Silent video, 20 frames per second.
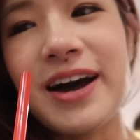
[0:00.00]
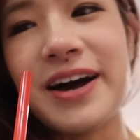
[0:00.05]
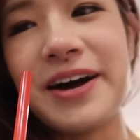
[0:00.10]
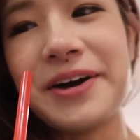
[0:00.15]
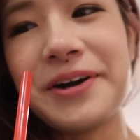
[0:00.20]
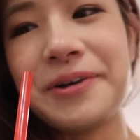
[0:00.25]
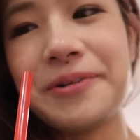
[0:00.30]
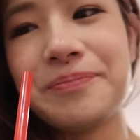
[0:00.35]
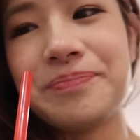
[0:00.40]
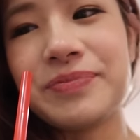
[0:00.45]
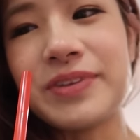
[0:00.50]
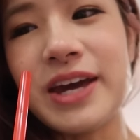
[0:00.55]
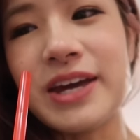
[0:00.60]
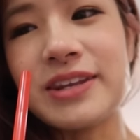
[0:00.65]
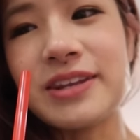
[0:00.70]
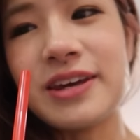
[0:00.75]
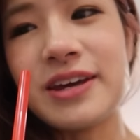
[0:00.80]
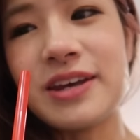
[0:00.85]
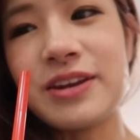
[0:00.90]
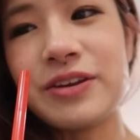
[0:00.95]
Um,
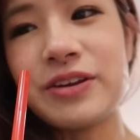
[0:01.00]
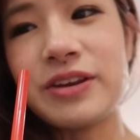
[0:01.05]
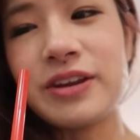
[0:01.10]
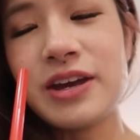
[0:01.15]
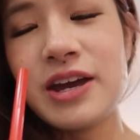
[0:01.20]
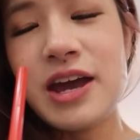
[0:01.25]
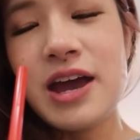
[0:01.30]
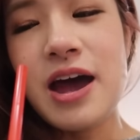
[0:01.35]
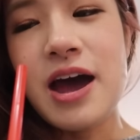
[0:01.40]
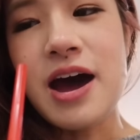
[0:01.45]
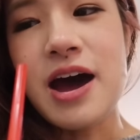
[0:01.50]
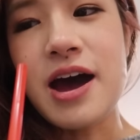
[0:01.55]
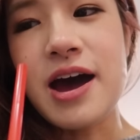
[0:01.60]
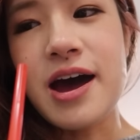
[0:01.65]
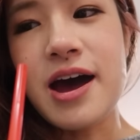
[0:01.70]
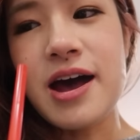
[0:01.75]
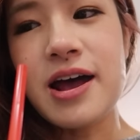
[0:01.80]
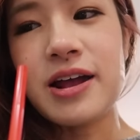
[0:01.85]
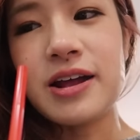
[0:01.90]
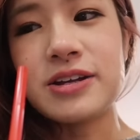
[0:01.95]
and then,
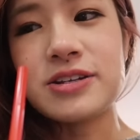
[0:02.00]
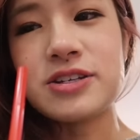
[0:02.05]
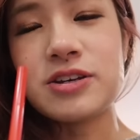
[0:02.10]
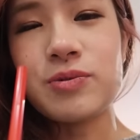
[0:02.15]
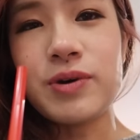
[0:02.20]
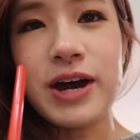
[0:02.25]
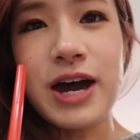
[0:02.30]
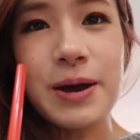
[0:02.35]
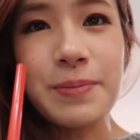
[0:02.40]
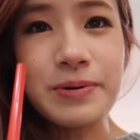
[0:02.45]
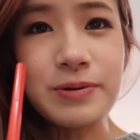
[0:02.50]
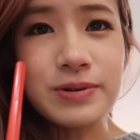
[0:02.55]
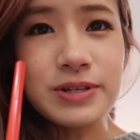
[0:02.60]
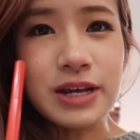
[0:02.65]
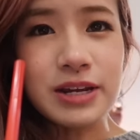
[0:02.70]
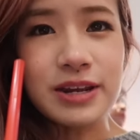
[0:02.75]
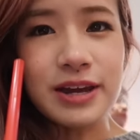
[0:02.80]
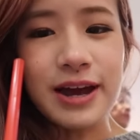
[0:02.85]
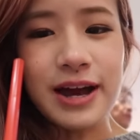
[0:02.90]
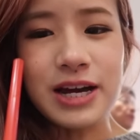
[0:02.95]
so what happened was
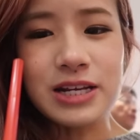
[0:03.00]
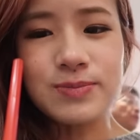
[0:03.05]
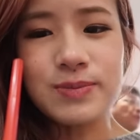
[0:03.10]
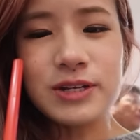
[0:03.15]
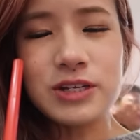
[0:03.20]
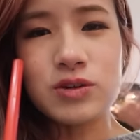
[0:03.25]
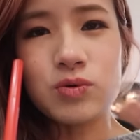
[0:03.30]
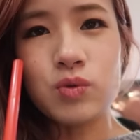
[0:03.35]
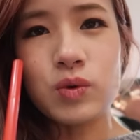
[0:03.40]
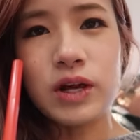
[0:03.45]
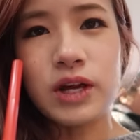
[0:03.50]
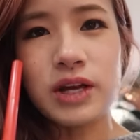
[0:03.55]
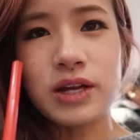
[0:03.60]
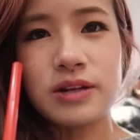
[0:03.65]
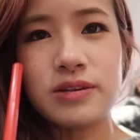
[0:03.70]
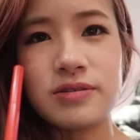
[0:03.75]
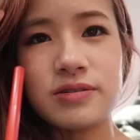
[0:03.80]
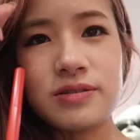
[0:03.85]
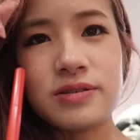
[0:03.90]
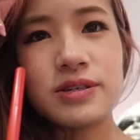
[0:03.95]
that they asked me to
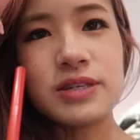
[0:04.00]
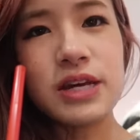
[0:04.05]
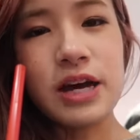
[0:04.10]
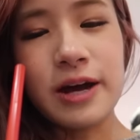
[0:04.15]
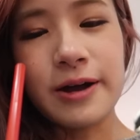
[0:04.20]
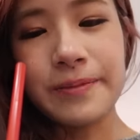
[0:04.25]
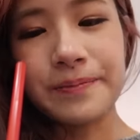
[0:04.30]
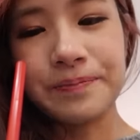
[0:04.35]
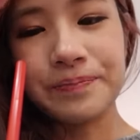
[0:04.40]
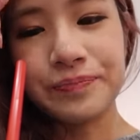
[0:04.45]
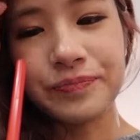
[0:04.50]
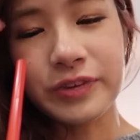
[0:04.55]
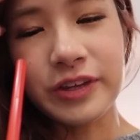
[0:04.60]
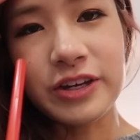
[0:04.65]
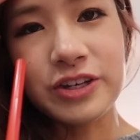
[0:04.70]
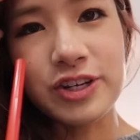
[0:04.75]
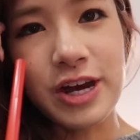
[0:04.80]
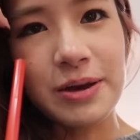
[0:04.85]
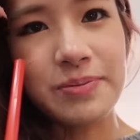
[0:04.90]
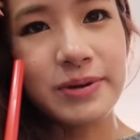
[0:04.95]
read some
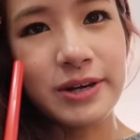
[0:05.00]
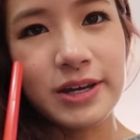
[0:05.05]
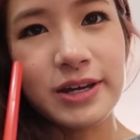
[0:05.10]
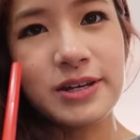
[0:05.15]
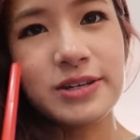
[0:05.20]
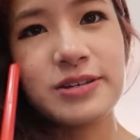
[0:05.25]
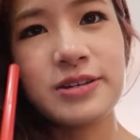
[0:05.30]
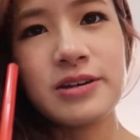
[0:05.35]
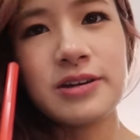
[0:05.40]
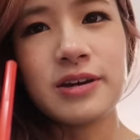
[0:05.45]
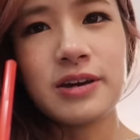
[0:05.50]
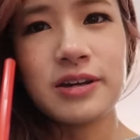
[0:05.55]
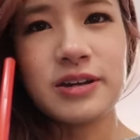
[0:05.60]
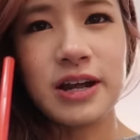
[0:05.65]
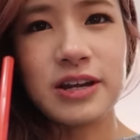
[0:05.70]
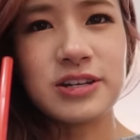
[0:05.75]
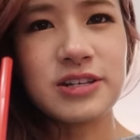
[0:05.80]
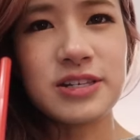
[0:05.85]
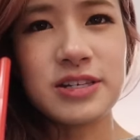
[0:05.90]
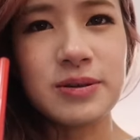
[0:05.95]
Japanese,
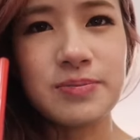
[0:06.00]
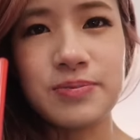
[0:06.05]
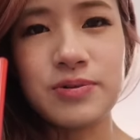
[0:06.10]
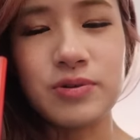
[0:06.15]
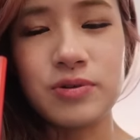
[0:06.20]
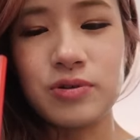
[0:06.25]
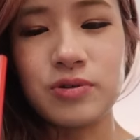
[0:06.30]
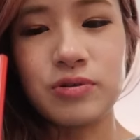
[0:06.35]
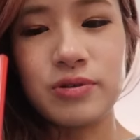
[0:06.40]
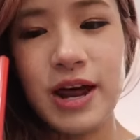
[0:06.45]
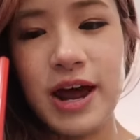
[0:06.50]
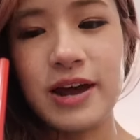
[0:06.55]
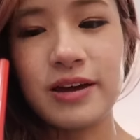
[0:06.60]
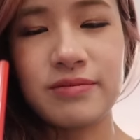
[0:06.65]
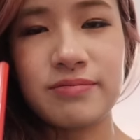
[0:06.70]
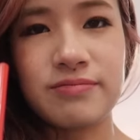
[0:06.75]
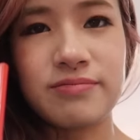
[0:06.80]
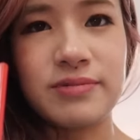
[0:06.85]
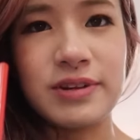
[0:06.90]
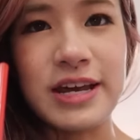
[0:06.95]
like just simple like
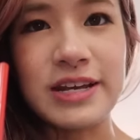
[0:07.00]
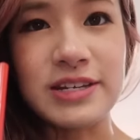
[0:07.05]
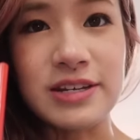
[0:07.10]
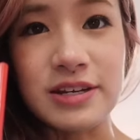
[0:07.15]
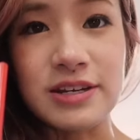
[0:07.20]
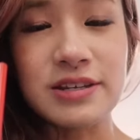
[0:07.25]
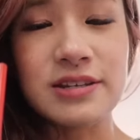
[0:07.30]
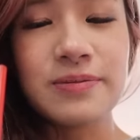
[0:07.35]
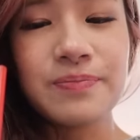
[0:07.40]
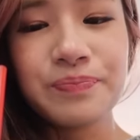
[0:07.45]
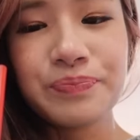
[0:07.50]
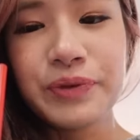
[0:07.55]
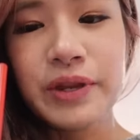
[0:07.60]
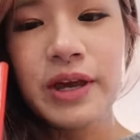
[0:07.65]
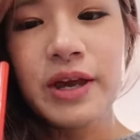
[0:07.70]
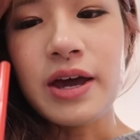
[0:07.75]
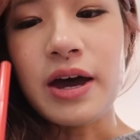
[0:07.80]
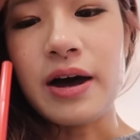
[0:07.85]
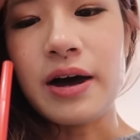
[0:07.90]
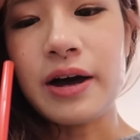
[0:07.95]
letters,
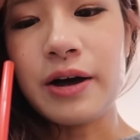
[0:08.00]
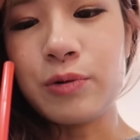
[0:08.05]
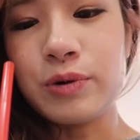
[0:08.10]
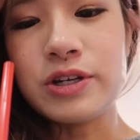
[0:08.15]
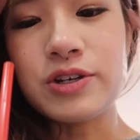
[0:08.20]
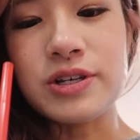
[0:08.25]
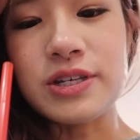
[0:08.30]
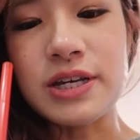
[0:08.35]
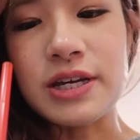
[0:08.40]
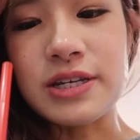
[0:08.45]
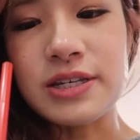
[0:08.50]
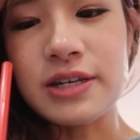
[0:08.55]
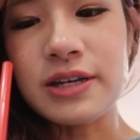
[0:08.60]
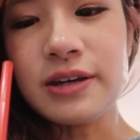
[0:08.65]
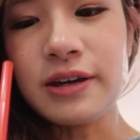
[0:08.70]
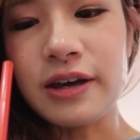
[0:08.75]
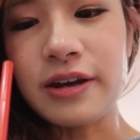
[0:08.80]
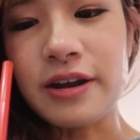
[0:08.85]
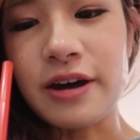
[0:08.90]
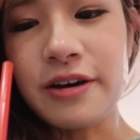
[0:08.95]
uh, which is easy
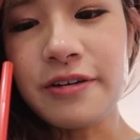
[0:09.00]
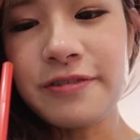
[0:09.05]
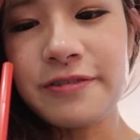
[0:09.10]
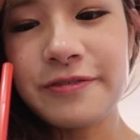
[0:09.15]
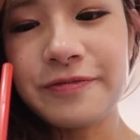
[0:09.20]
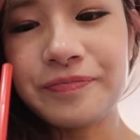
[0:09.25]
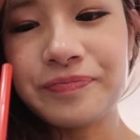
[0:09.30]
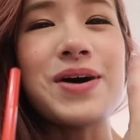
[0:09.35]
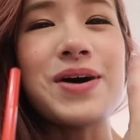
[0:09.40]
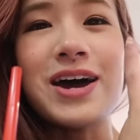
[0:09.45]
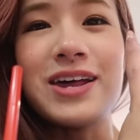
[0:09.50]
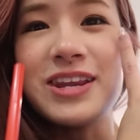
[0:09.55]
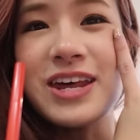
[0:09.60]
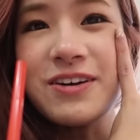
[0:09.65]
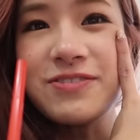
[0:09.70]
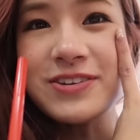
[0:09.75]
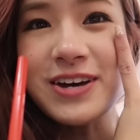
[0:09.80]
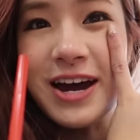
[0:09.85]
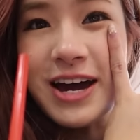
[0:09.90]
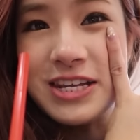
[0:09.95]
enough. My
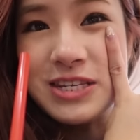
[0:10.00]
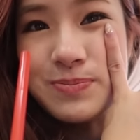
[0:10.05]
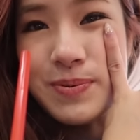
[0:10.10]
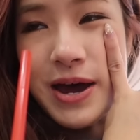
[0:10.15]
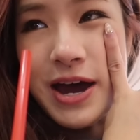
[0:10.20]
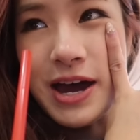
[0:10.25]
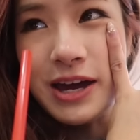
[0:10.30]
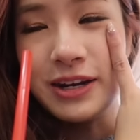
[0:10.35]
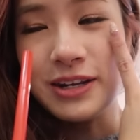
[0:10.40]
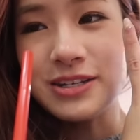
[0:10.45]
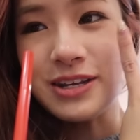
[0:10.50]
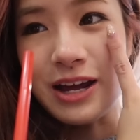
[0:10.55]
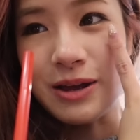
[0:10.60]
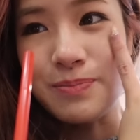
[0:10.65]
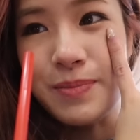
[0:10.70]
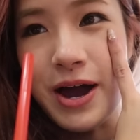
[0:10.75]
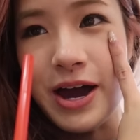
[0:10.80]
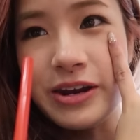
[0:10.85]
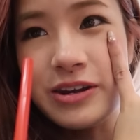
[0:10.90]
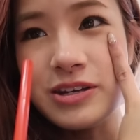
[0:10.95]
left eye is bad, it's
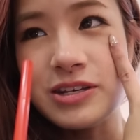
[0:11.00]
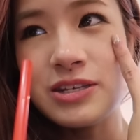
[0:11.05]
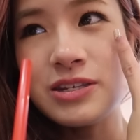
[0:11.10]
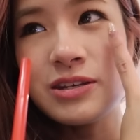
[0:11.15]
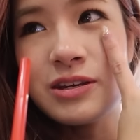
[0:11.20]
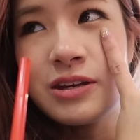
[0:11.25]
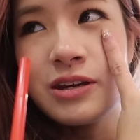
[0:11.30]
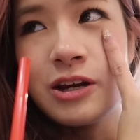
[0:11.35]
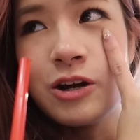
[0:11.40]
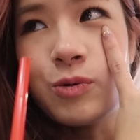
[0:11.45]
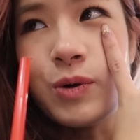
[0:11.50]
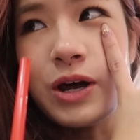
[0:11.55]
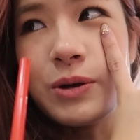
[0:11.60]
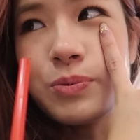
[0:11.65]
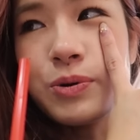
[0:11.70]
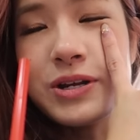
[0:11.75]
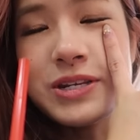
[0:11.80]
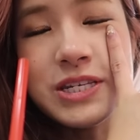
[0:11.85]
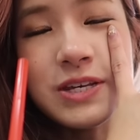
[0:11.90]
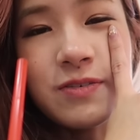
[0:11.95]
like minus
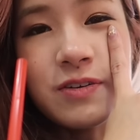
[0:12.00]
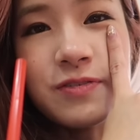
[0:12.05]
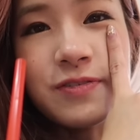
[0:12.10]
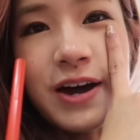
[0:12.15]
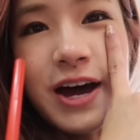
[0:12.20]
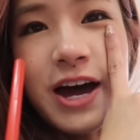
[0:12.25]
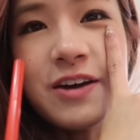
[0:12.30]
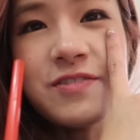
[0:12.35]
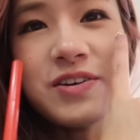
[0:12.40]
1.75.